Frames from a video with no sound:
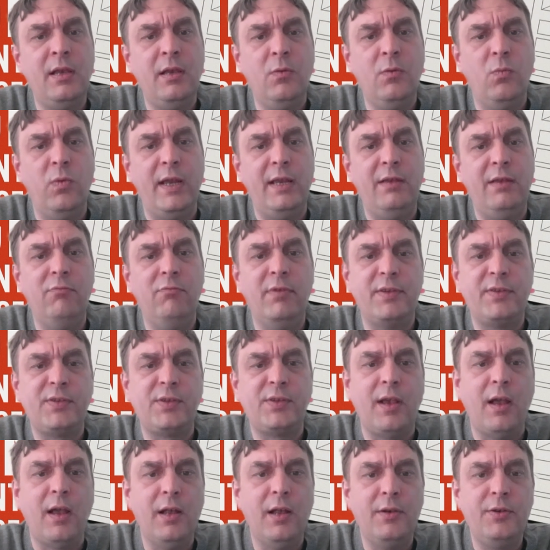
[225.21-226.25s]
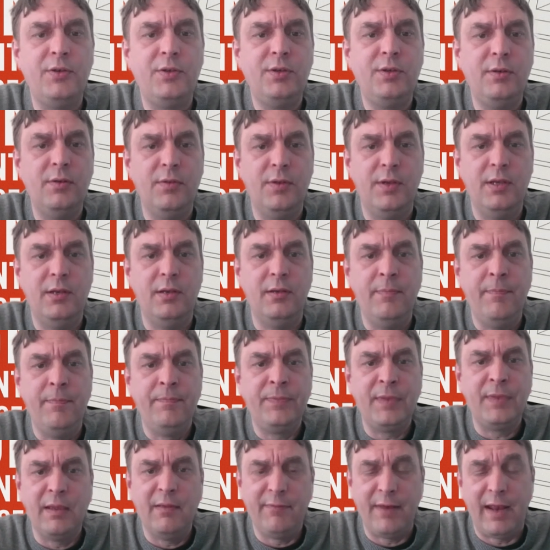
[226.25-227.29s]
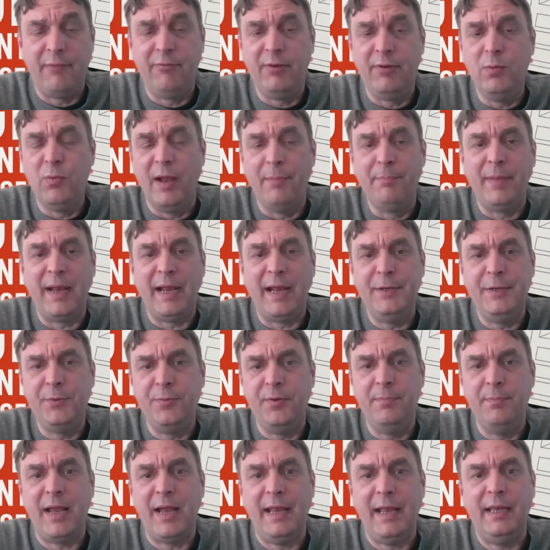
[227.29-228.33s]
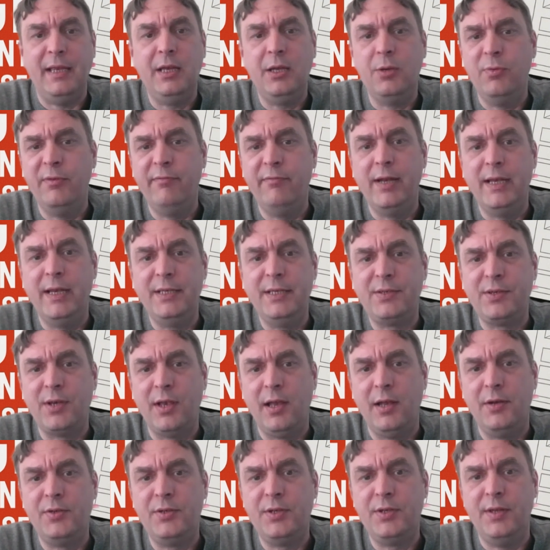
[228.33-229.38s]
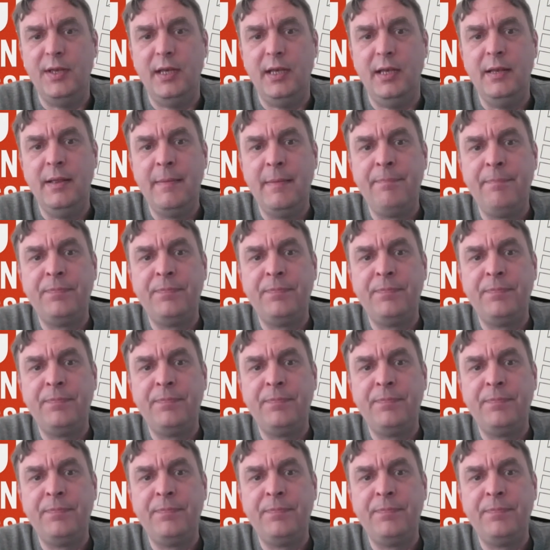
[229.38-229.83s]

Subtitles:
we research for every web page we make, we research the